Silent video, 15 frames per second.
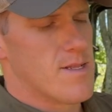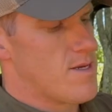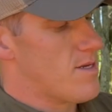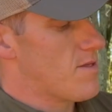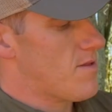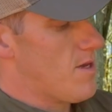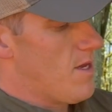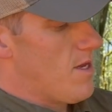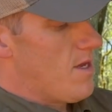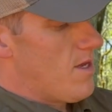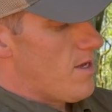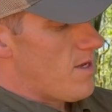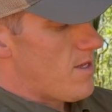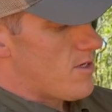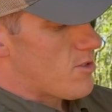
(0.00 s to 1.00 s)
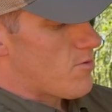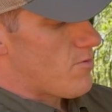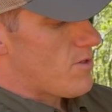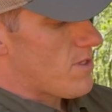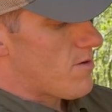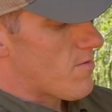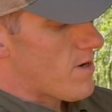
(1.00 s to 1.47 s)
length and it's
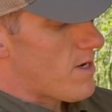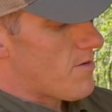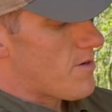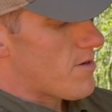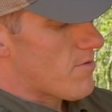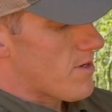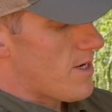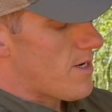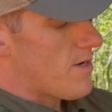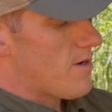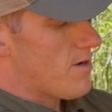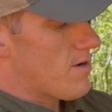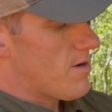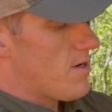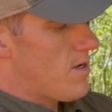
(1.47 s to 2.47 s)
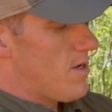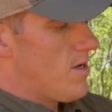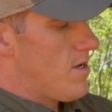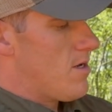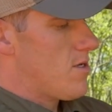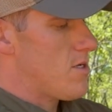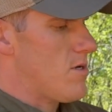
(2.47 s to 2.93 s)
really rounded right here.
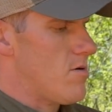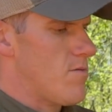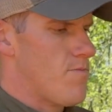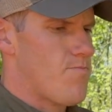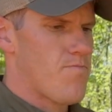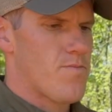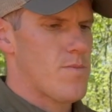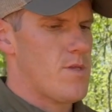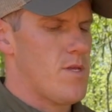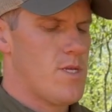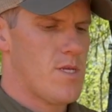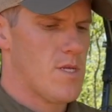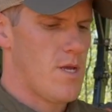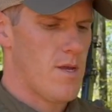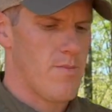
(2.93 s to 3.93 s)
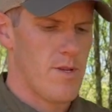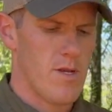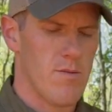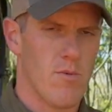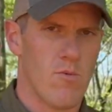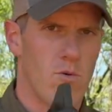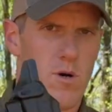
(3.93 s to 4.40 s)
So this is like my
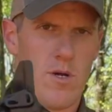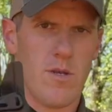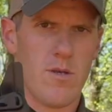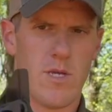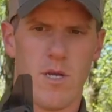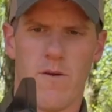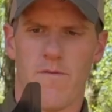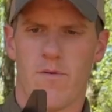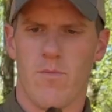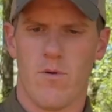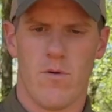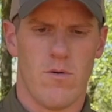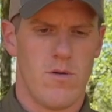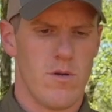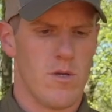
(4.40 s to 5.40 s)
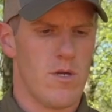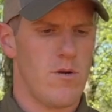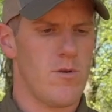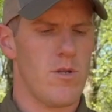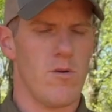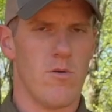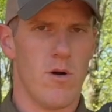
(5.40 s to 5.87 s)
number one comfortable
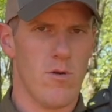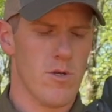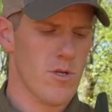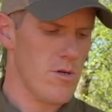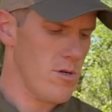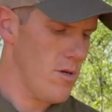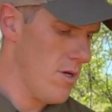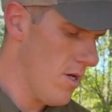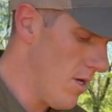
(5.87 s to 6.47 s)
go-to holster.